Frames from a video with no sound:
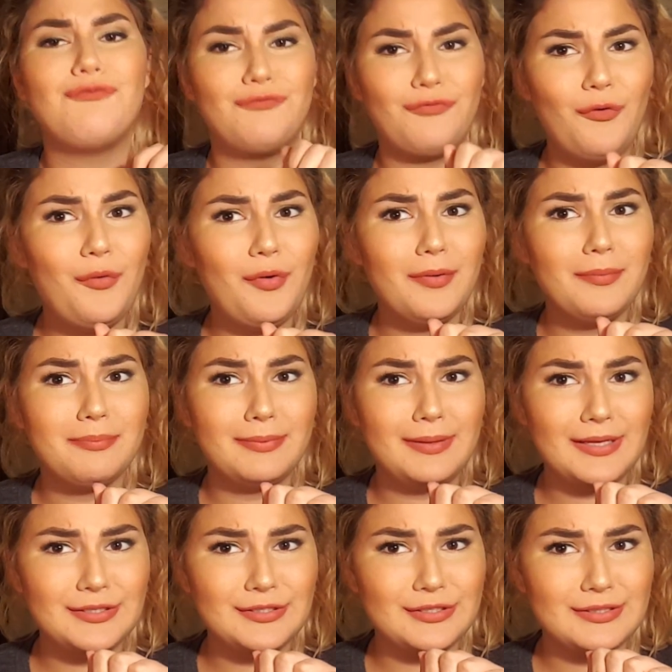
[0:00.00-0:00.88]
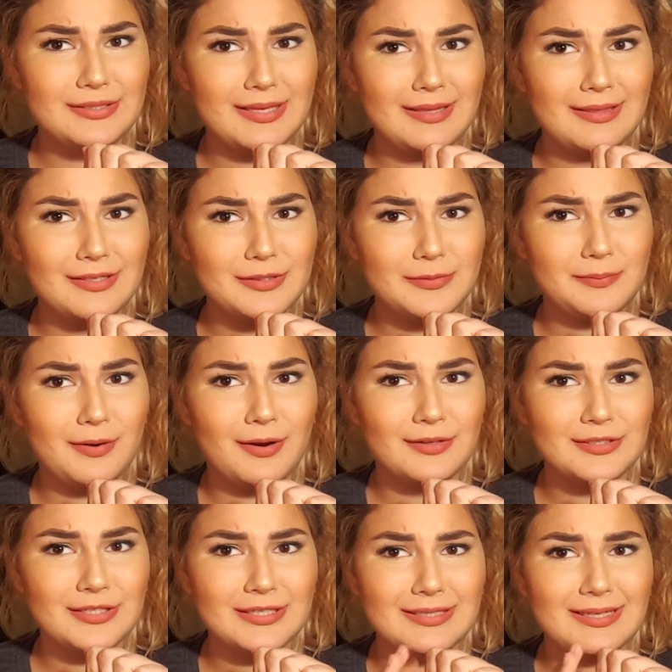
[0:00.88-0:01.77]
4 blushes in this
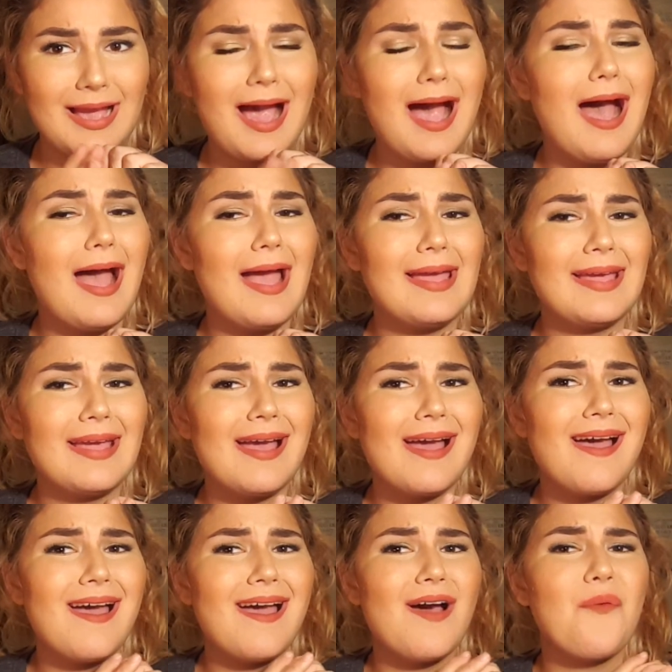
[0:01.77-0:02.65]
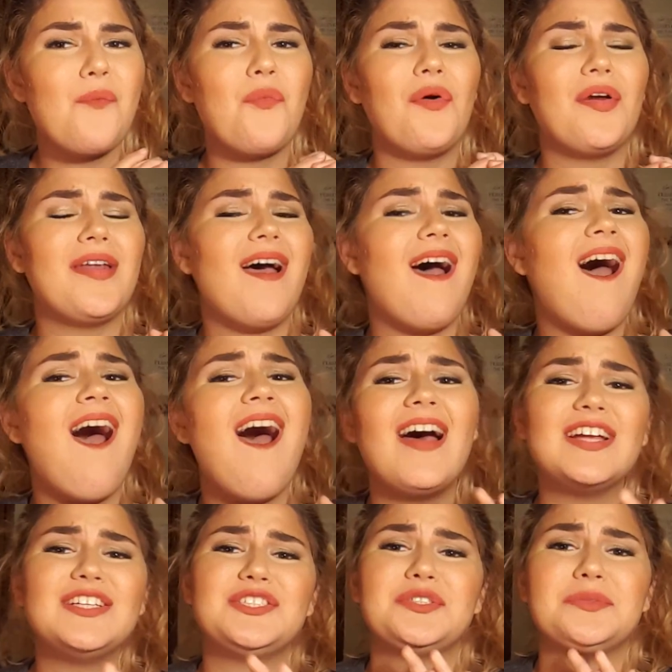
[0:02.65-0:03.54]
project, I
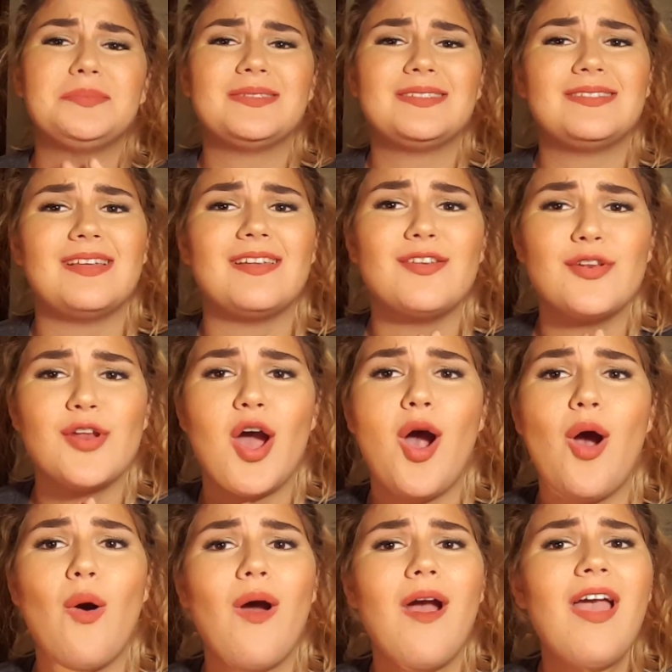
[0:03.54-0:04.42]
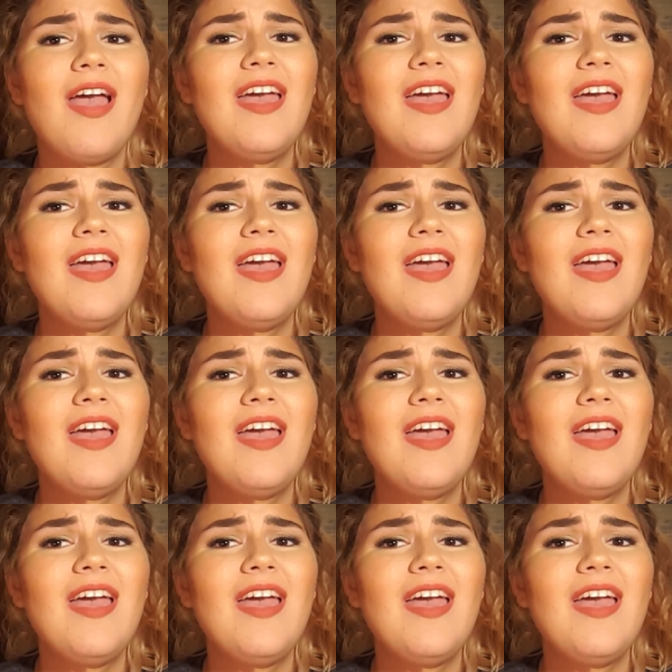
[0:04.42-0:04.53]
100% know